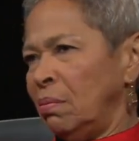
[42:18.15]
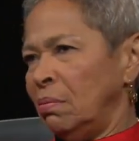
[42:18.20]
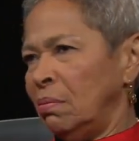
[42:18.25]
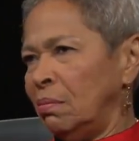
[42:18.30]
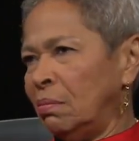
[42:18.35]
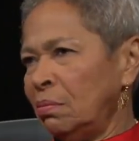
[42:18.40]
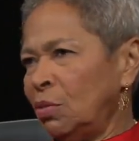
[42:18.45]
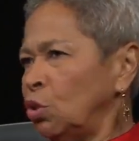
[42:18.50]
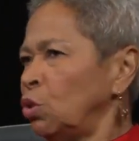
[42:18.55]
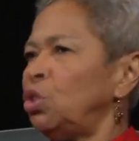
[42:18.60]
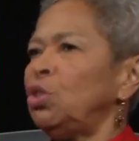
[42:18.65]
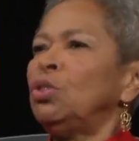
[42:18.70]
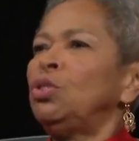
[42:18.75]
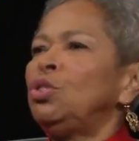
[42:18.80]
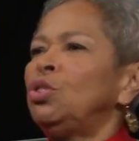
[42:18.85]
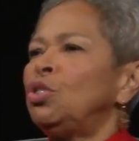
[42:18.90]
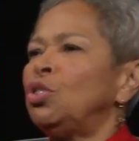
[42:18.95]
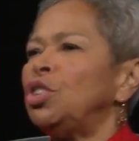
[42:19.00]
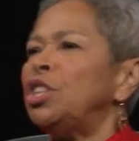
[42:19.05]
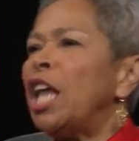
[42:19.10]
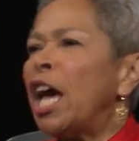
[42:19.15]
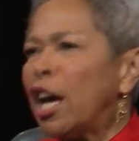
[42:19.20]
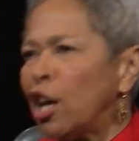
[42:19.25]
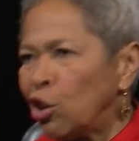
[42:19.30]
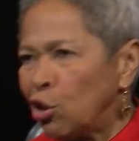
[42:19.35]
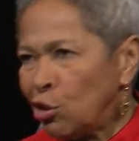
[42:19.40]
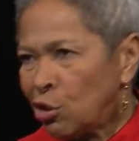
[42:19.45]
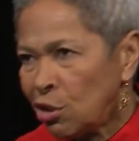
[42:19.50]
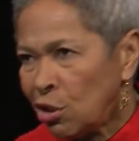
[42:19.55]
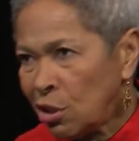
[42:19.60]
Mm-hmm. Nosotros
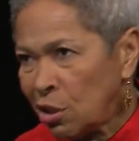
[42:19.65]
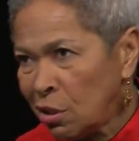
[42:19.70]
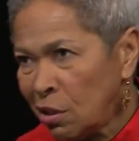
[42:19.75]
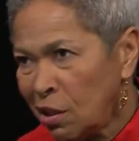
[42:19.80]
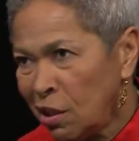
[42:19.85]
negros.